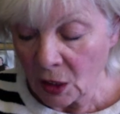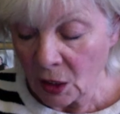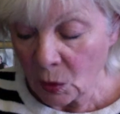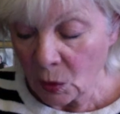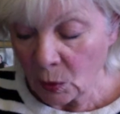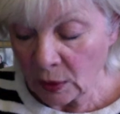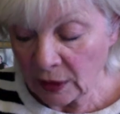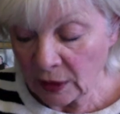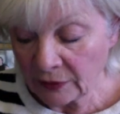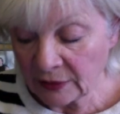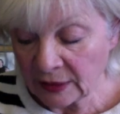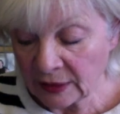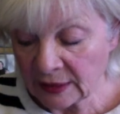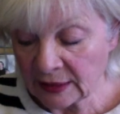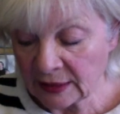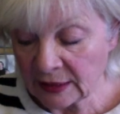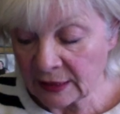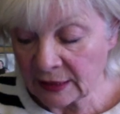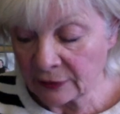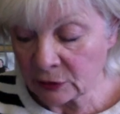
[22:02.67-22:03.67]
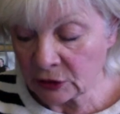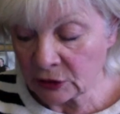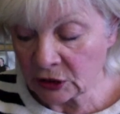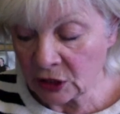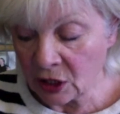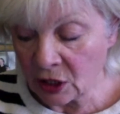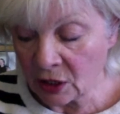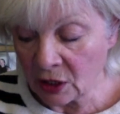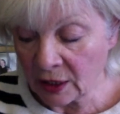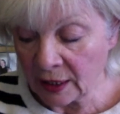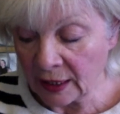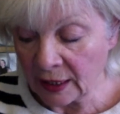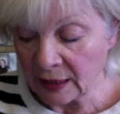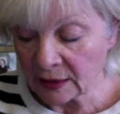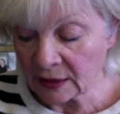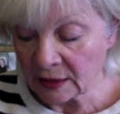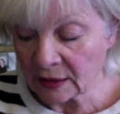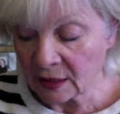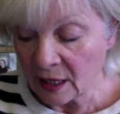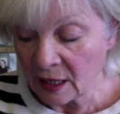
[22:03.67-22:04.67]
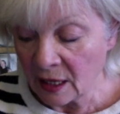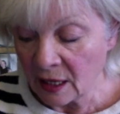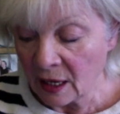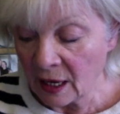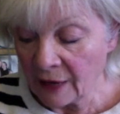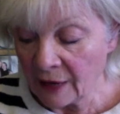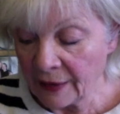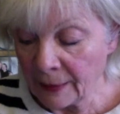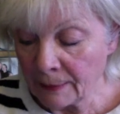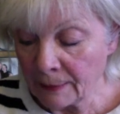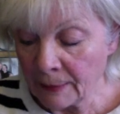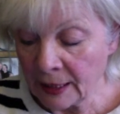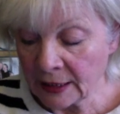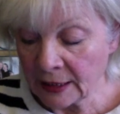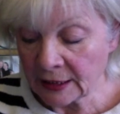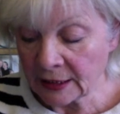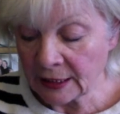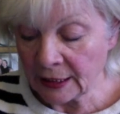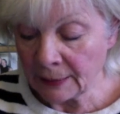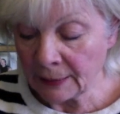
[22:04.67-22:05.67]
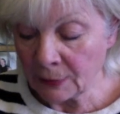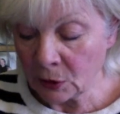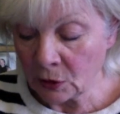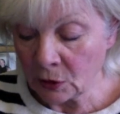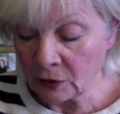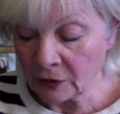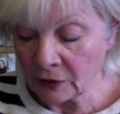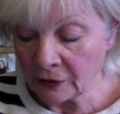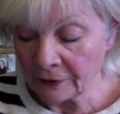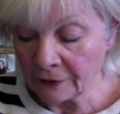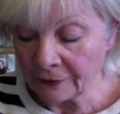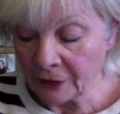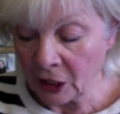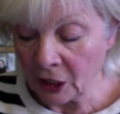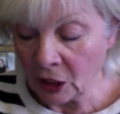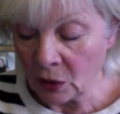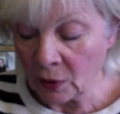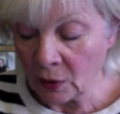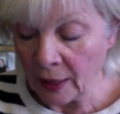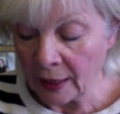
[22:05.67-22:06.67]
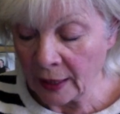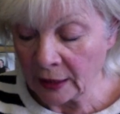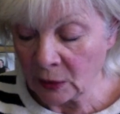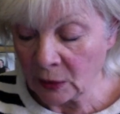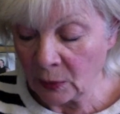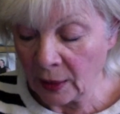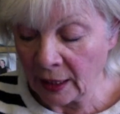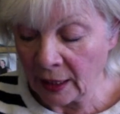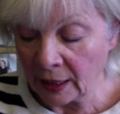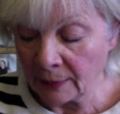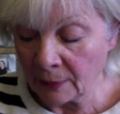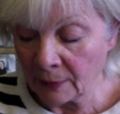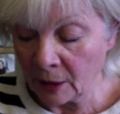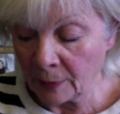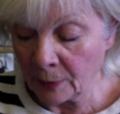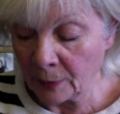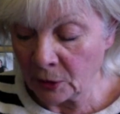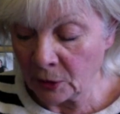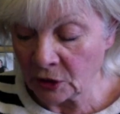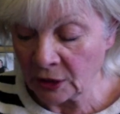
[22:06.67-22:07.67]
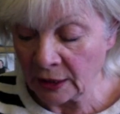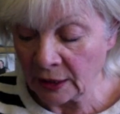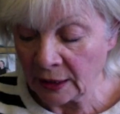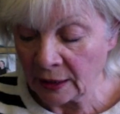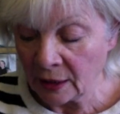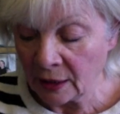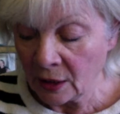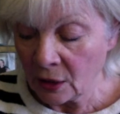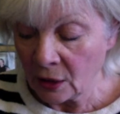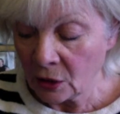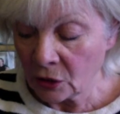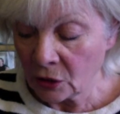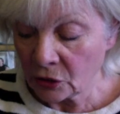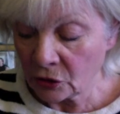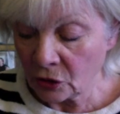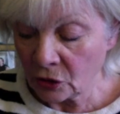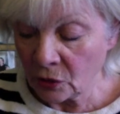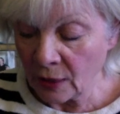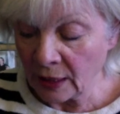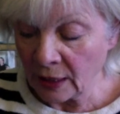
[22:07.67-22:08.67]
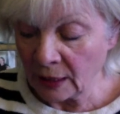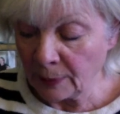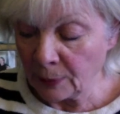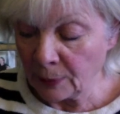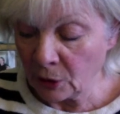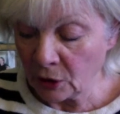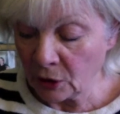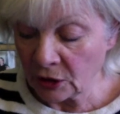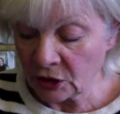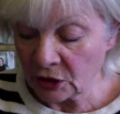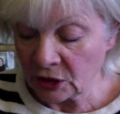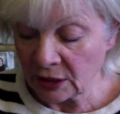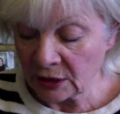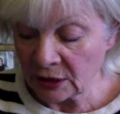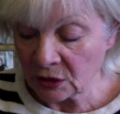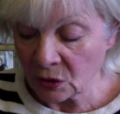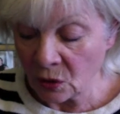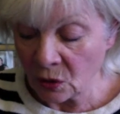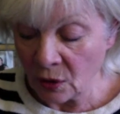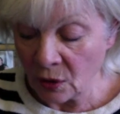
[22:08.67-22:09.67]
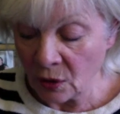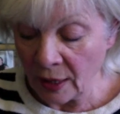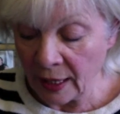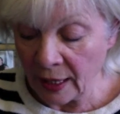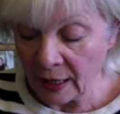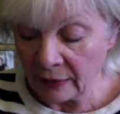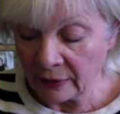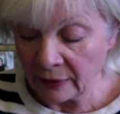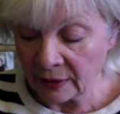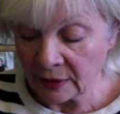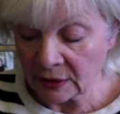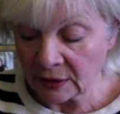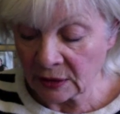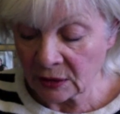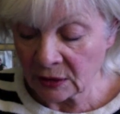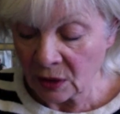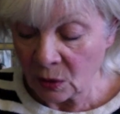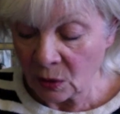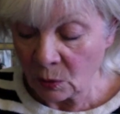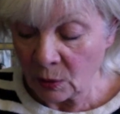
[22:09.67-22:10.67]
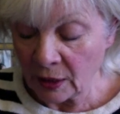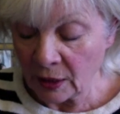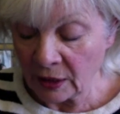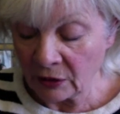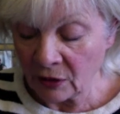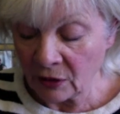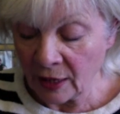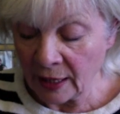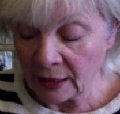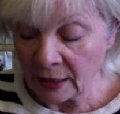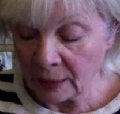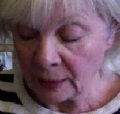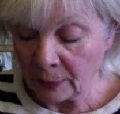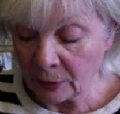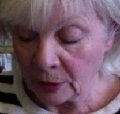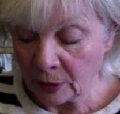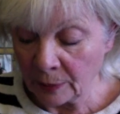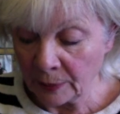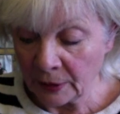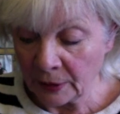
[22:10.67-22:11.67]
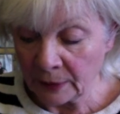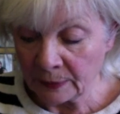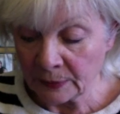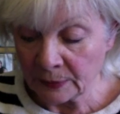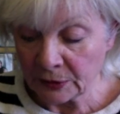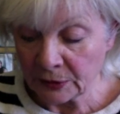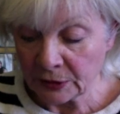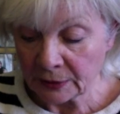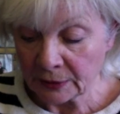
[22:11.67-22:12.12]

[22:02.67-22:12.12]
When I've done several circuits, I then mentally move the flow anywhere in my body through any blockages or areas where there are any problems.